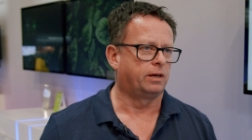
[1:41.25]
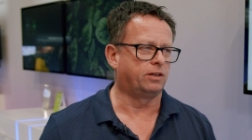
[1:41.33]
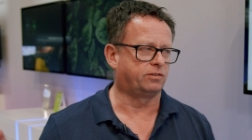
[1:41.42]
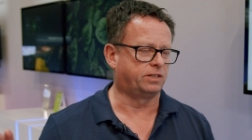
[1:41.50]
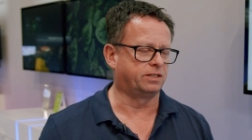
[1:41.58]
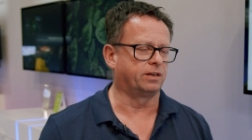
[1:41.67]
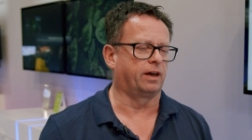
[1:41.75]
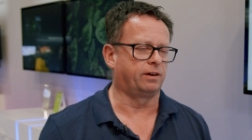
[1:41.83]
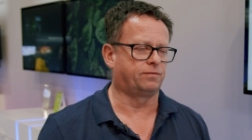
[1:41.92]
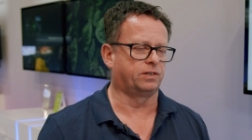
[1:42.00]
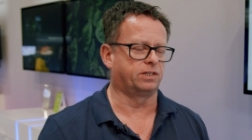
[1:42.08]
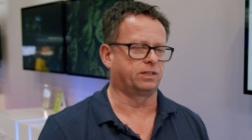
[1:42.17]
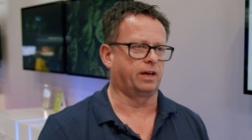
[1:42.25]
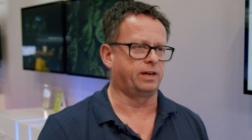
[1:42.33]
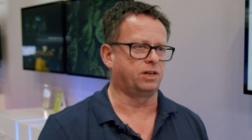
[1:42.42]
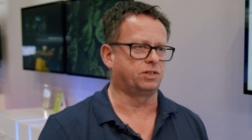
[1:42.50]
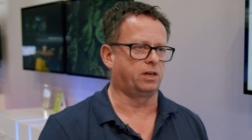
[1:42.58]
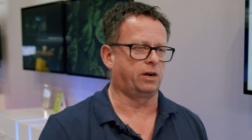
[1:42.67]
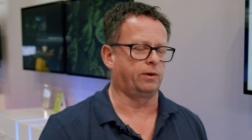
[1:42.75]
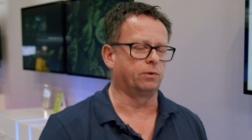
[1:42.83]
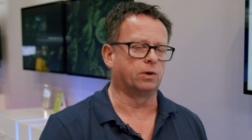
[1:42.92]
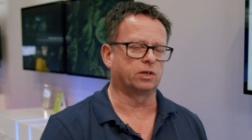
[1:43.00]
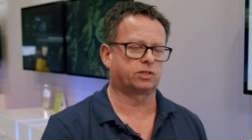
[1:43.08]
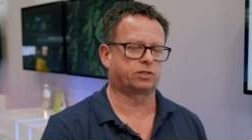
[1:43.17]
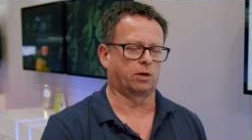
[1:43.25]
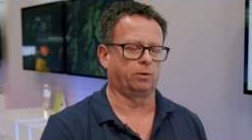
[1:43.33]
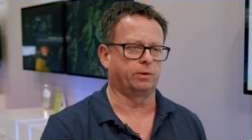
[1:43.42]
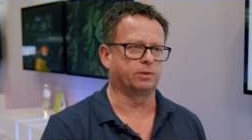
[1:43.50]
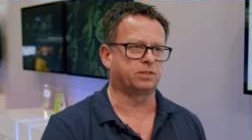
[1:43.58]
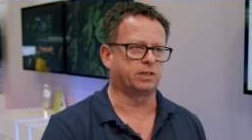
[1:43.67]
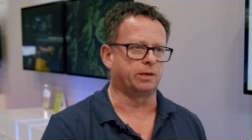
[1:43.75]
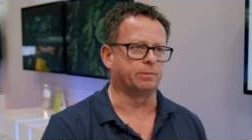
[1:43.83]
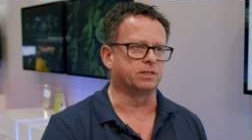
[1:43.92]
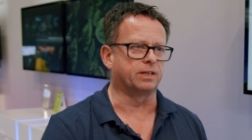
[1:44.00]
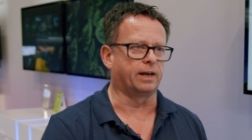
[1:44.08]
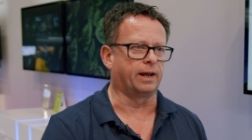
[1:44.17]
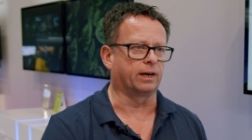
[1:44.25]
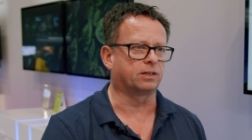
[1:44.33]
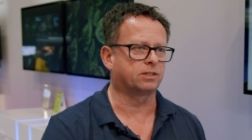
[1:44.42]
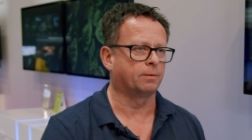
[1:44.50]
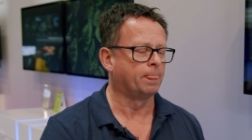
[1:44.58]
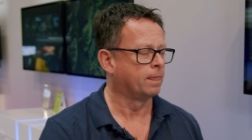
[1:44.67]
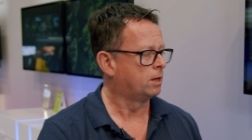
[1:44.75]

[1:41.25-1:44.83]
It's designed for design engineering, works solely with Siemens NX.